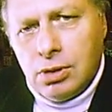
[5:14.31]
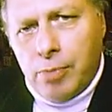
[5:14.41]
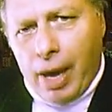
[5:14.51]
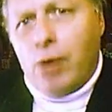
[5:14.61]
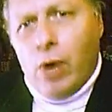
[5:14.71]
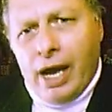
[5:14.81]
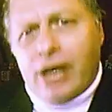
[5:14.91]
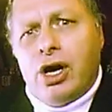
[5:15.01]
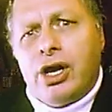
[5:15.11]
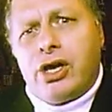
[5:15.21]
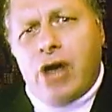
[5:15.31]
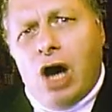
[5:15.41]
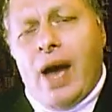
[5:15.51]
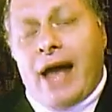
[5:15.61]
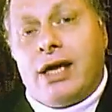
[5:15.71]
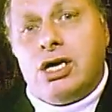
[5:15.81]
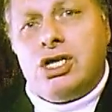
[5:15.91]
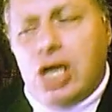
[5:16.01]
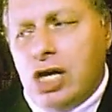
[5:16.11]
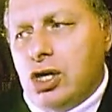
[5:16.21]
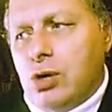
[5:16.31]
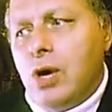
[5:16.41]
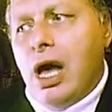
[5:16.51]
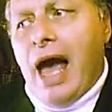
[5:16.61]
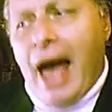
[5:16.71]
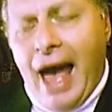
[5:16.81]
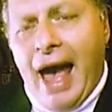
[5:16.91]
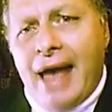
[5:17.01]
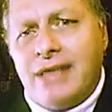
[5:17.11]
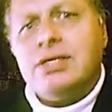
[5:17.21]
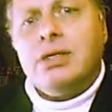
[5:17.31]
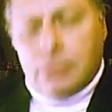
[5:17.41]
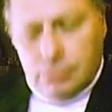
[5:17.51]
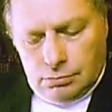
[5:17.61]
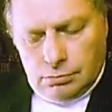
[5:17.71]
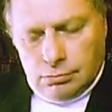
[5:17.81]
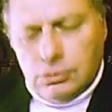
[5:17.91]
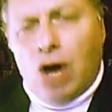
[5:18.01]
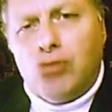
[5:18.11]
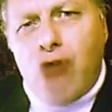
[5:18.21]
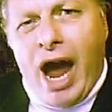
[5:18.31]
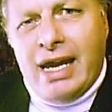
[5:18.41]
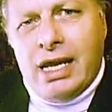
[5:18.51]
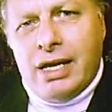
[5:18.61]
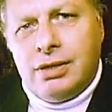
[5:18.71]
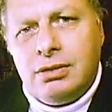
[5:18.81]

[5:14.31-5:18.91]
But we're going to go and continue as a write-in.